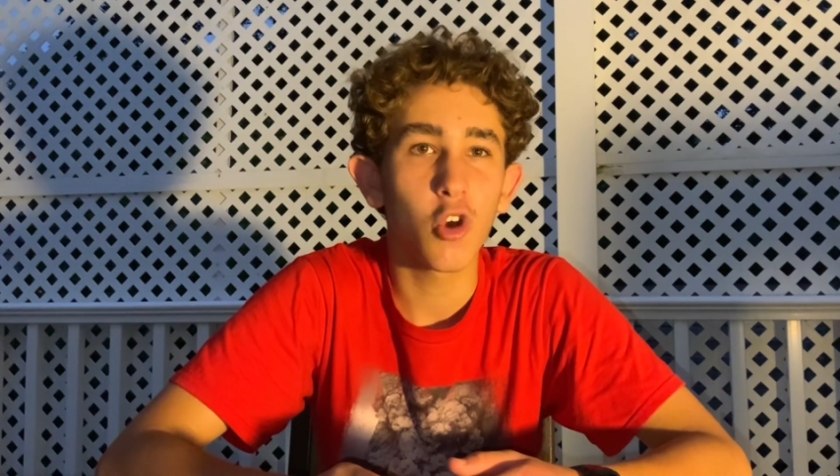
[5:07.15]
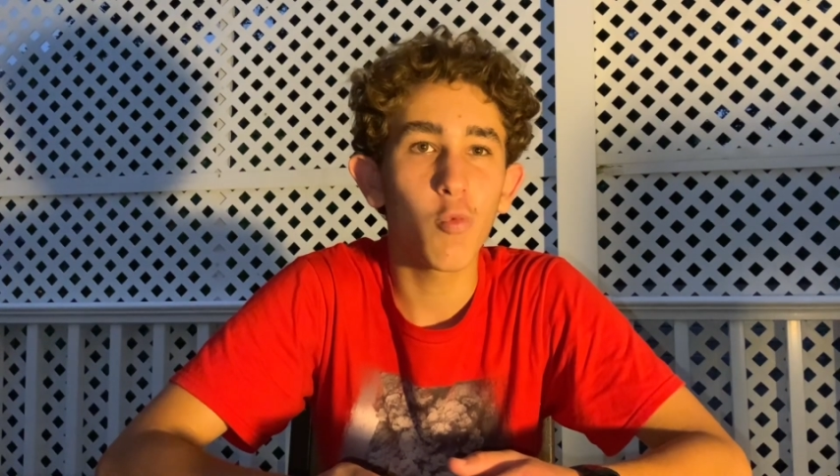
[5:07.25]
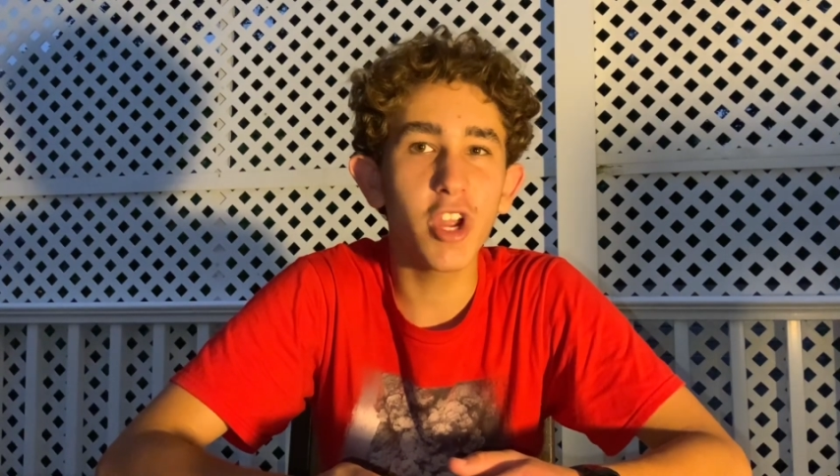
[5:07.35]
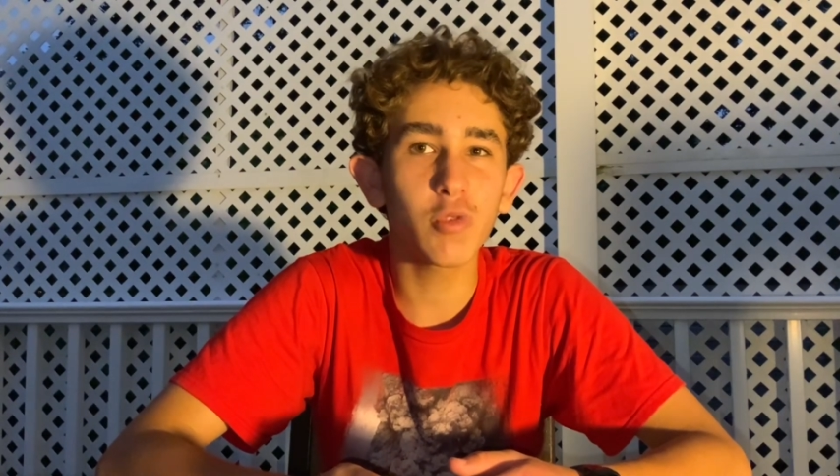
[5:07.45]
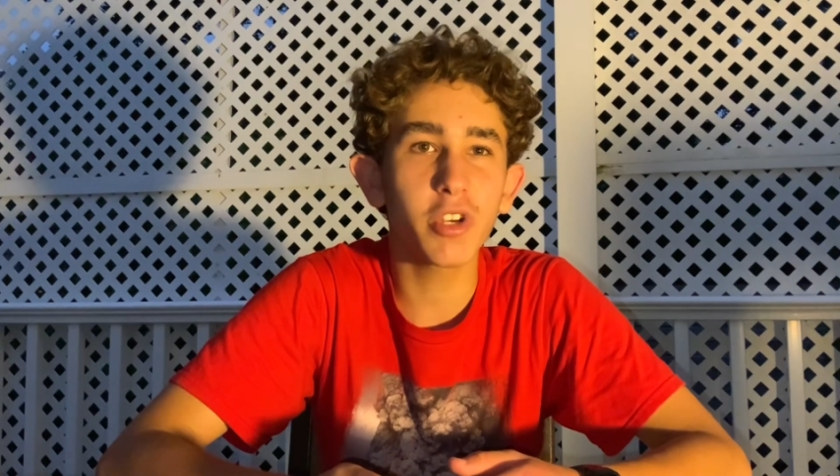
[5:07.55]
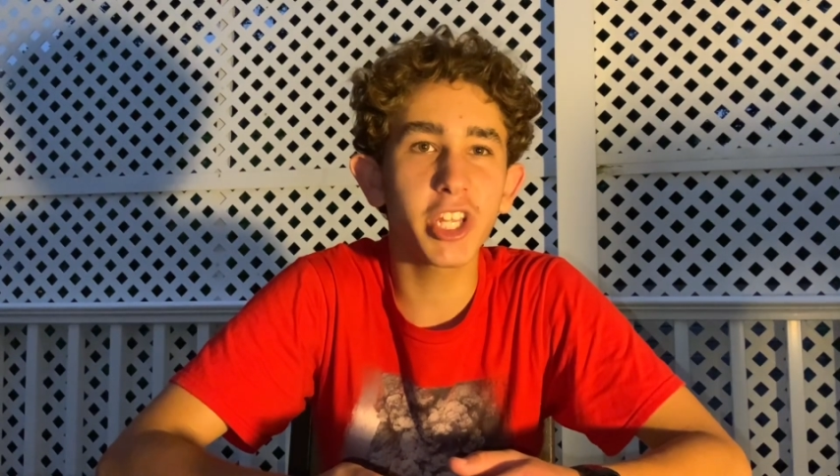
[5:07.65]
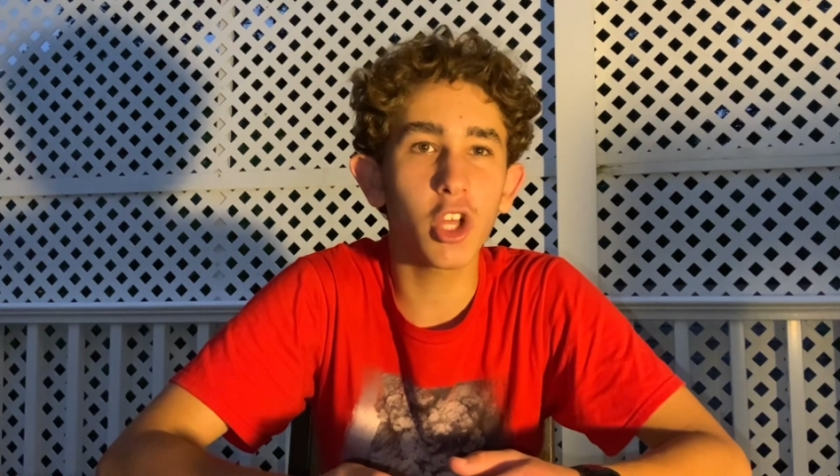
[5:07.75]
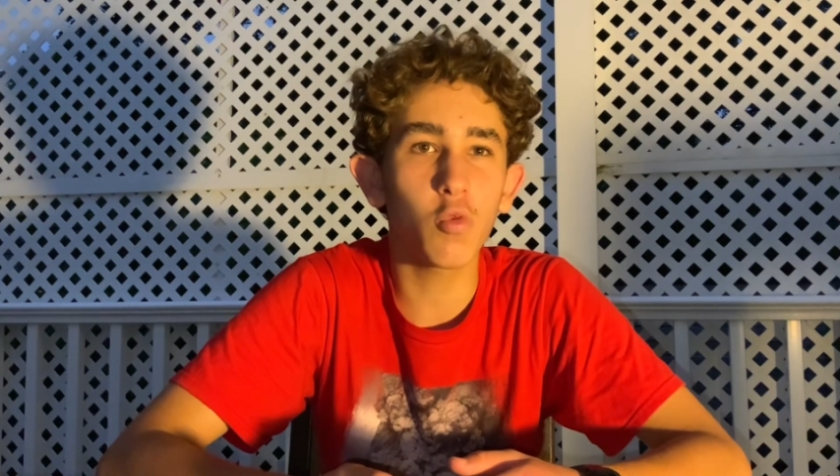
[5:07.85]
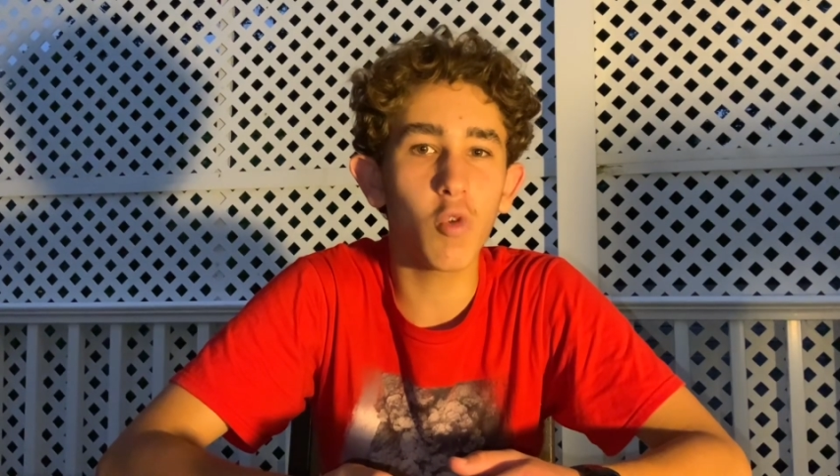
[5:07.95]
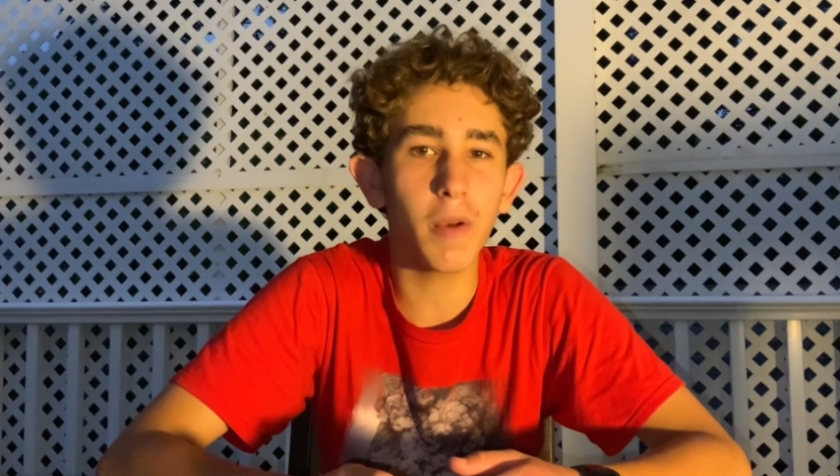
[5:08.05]
which would
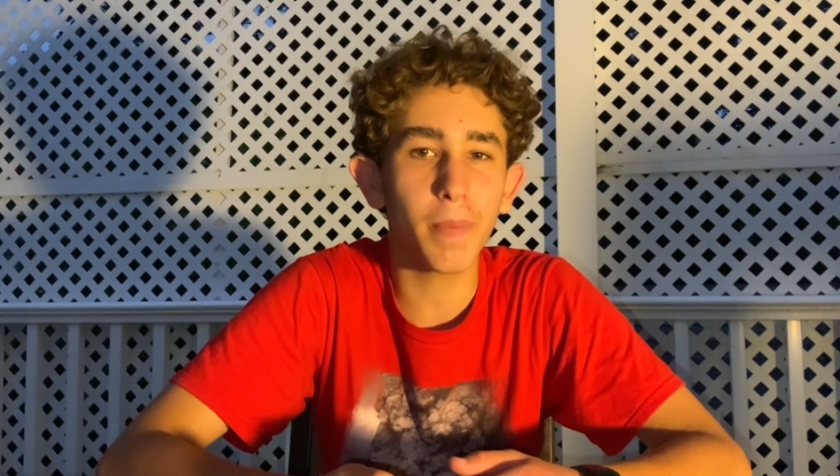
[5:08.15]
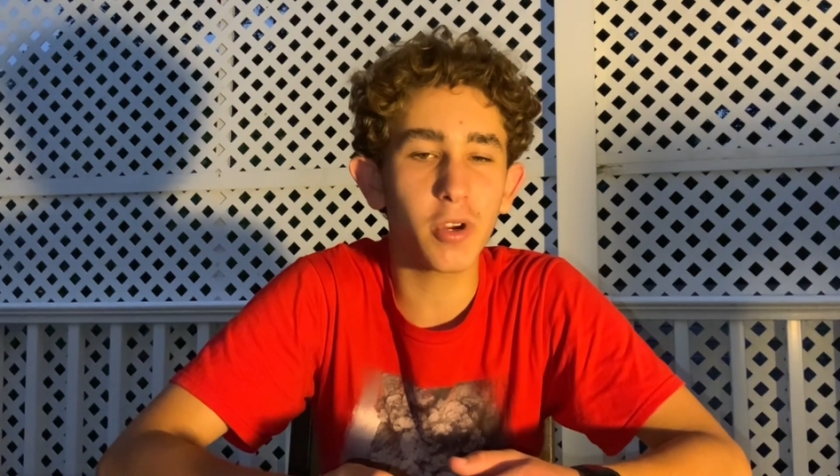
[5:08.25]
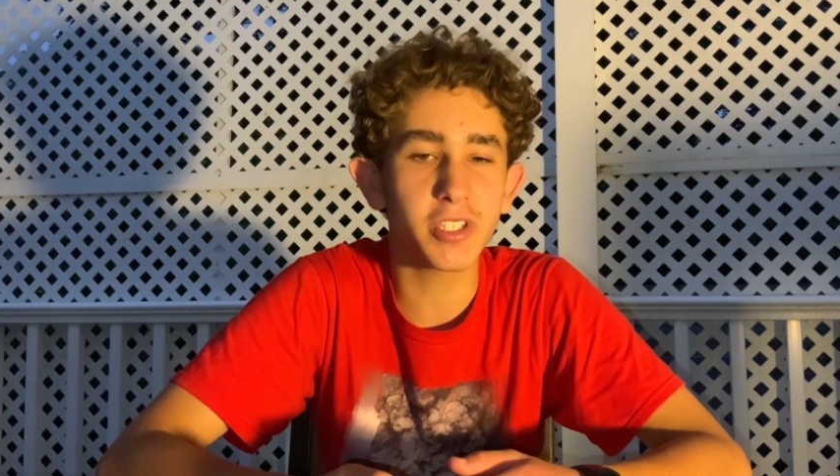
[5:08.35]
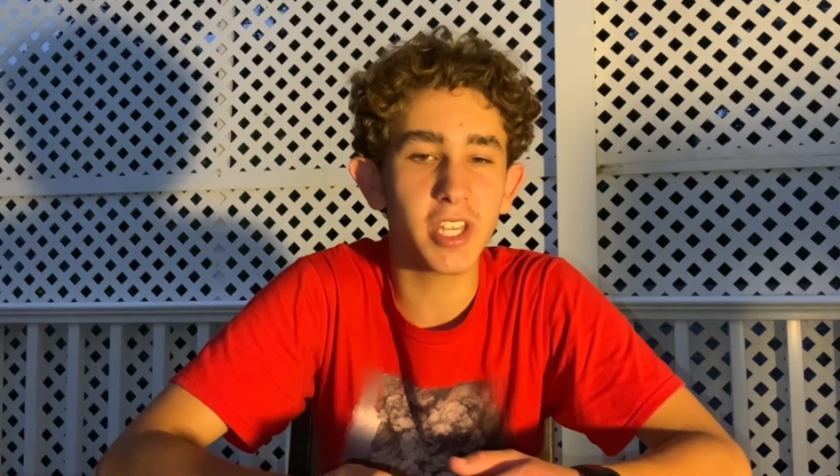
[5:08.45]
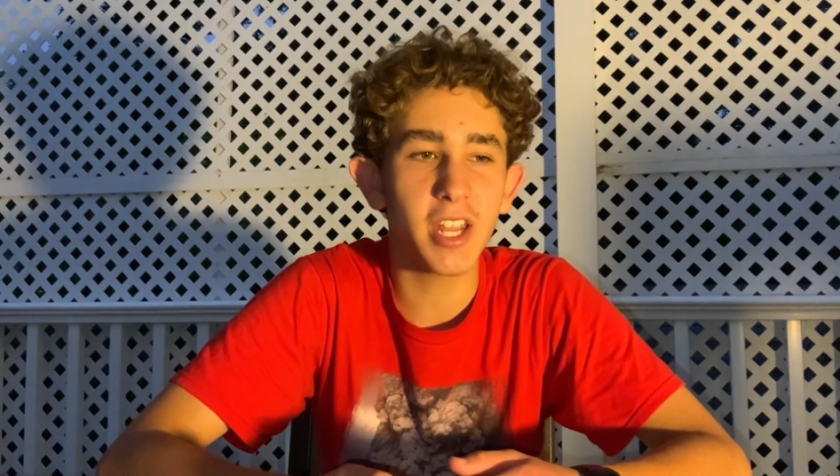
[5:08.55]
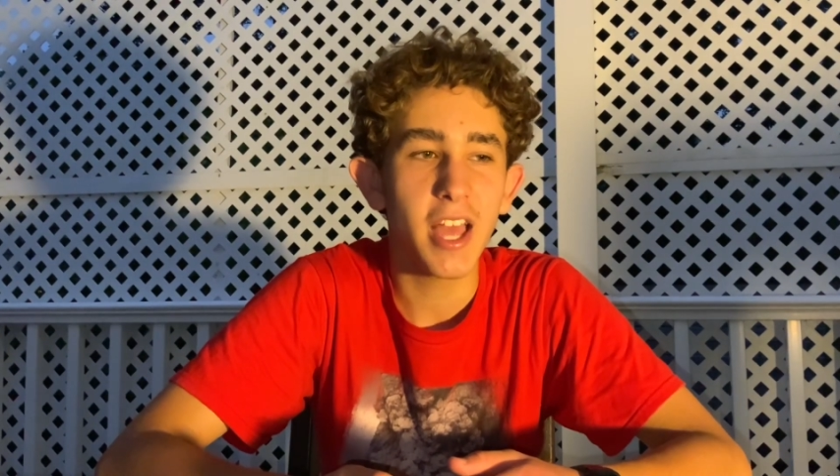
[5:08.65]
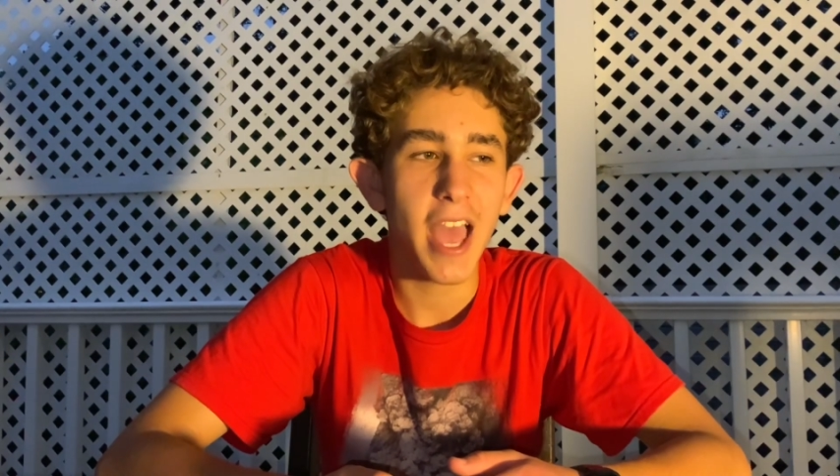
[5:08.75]
kill one person